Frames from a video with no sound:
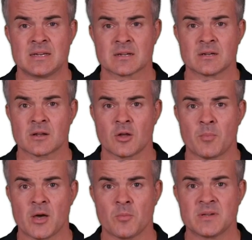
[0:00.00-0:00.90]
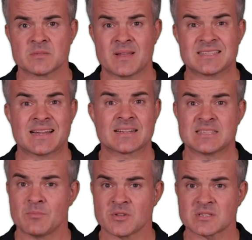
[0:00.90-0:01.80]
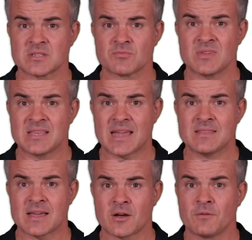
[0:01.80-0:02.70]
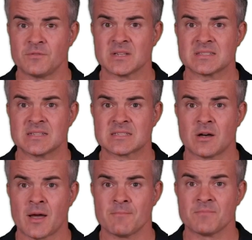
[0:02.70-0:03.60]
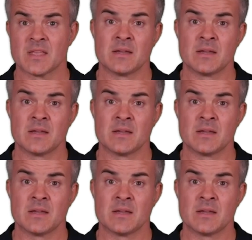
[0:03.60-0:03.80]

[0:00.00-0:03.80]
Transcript: Can Klopp help his mentality monsters regain their confidence in time?